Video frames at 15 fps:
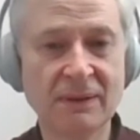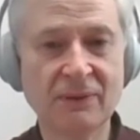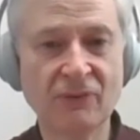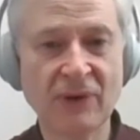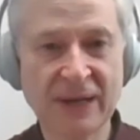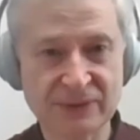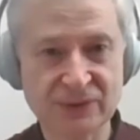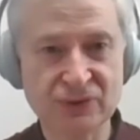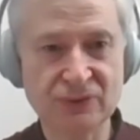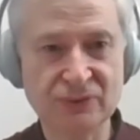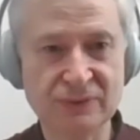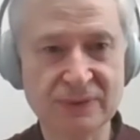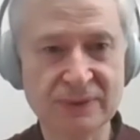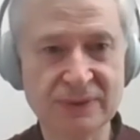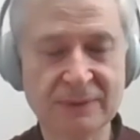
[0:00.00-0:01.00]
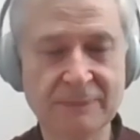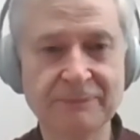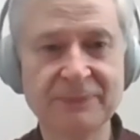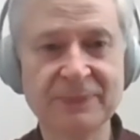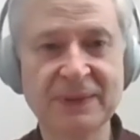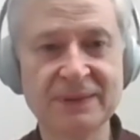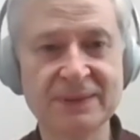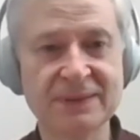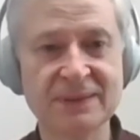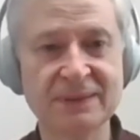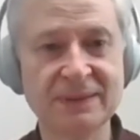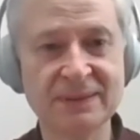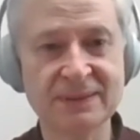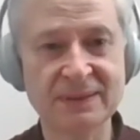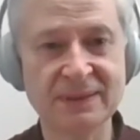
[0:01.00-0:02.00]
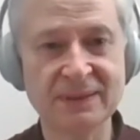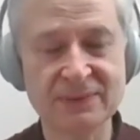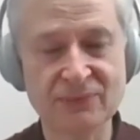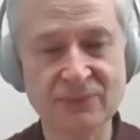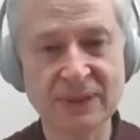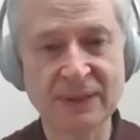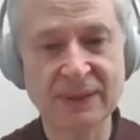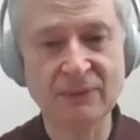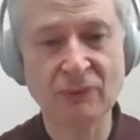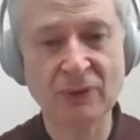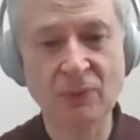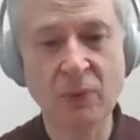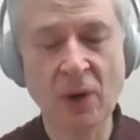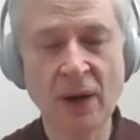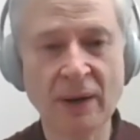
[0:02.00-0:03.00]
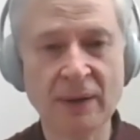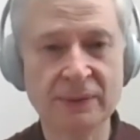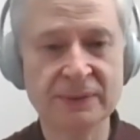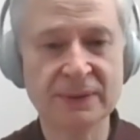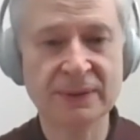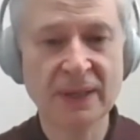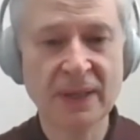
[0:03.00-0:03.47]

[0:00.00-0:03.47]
gratitude is, is, is really required.